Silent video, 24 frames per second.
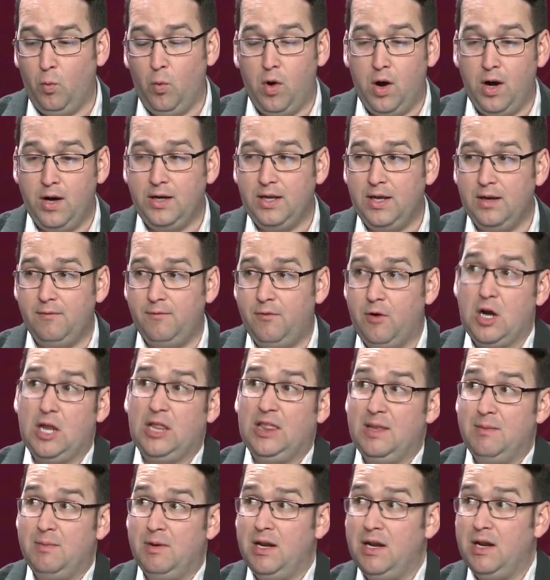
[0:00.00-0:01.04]
one, get very
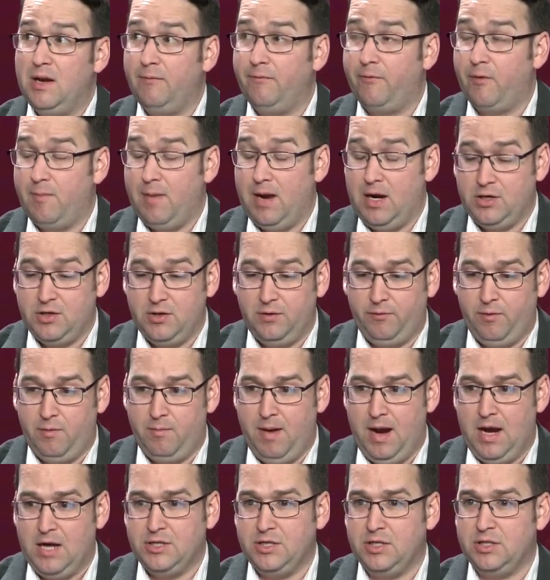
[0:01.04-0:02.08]
limited information from
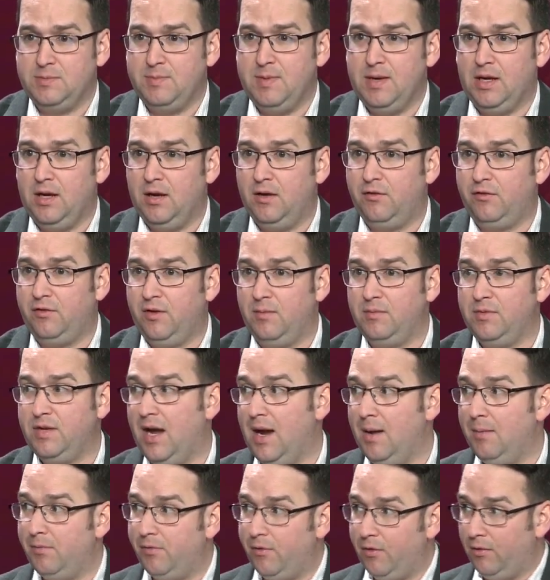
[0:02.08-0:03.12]
patients because
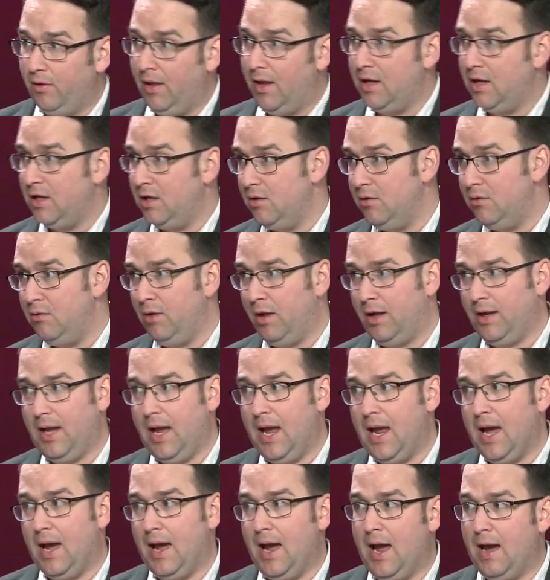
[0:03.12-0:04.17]
sometimes they're like you, like,
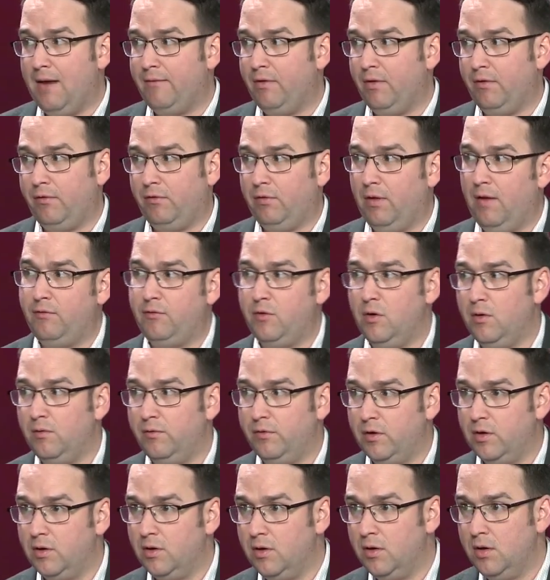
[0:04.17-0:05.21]
hey, I have a
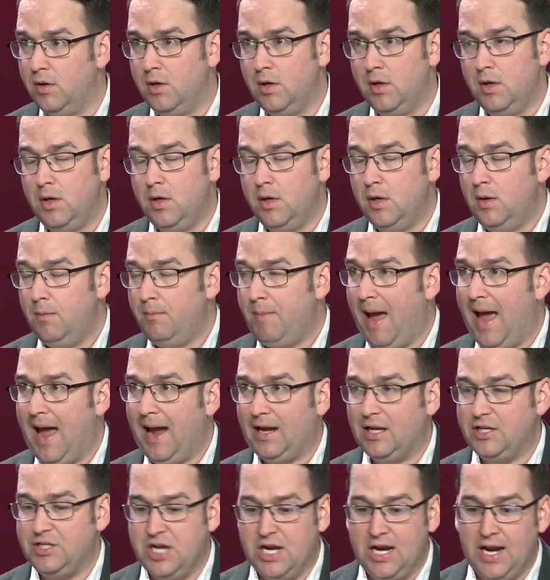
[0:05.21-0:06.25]
leftover
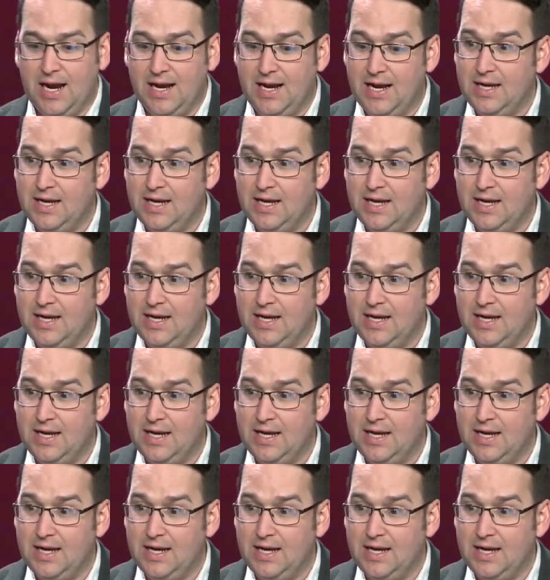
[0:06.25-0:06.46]
packaging.